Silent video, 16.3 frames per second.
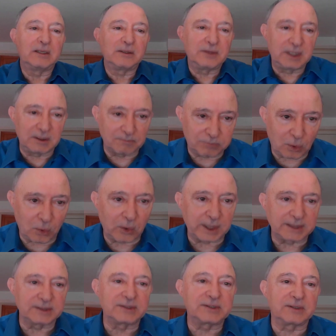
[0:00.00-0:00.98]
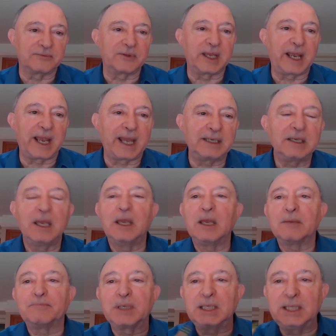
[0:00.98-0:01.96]
the importance of that,
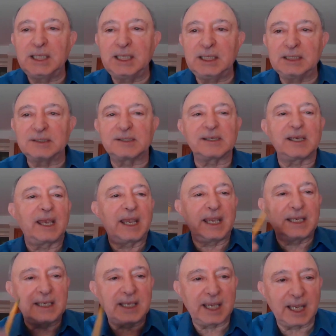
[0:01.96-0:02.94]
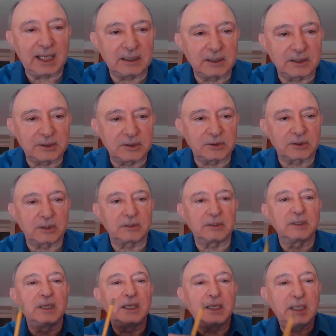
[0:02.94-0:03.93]
but it is a
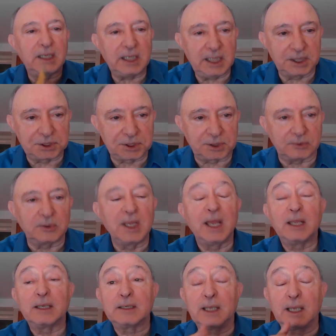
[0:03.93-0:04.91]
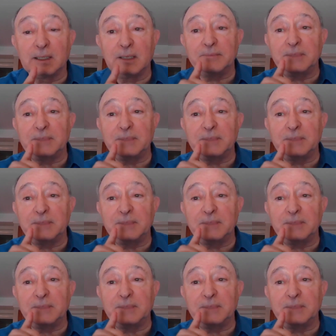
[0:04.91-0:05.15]
calendar issue. Now, let